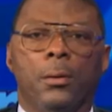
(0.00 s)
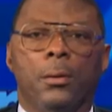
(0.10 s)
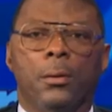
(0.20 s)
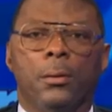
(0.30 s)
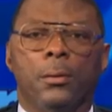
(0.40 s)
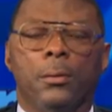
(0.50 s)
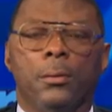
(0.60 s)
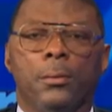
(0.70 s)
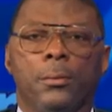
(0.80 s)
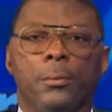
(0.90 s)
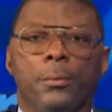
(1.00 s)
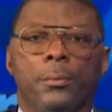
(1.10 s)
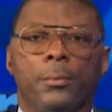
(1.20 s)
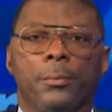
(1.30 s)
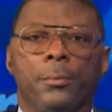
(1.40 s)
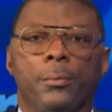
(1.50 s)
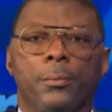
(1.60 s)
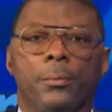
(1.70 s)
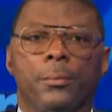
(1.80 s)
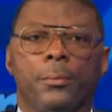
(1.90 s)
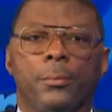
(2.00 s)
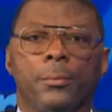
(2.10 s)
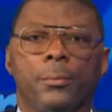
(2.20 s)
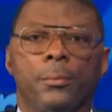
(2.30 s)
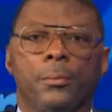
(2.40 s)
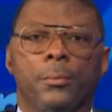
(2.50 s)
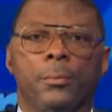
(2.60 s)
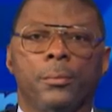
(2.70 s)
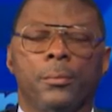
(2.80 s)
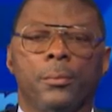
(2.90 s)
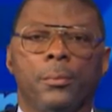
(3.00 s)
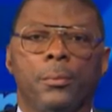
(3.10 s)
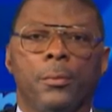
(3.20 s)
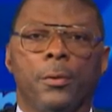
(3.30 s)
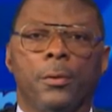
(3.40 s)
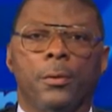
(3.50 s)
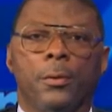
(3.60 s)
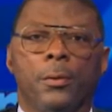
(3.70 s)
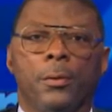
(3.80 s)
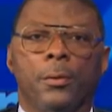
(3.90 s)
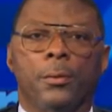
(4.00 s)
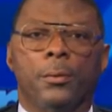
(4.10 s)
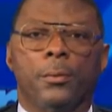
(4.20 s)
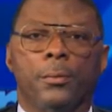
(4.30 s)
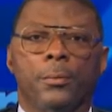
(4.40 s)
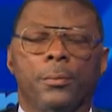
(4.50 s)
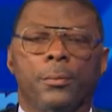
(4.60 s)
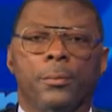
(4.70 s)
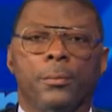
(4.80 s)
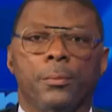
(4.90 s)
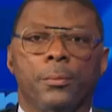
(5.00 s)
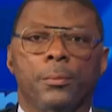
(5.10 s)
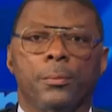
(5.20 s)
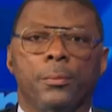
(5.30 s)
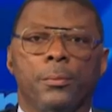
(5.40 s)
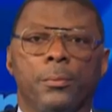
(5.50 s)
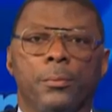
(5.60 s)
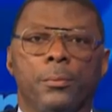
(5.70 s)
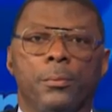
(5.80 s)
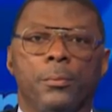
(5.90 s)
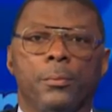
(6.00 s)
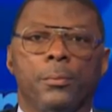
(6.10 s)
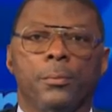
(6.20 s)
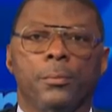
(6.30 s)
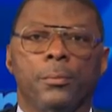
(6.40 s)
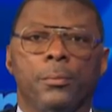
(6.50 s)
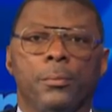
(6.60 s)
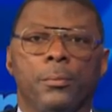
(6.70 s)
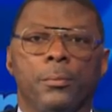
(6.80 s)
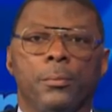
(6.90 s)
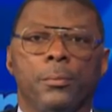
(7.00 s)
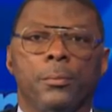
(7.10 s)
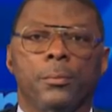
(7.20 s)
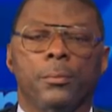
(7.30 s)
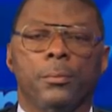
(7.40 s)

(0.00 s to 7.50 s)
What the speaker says: [no speech]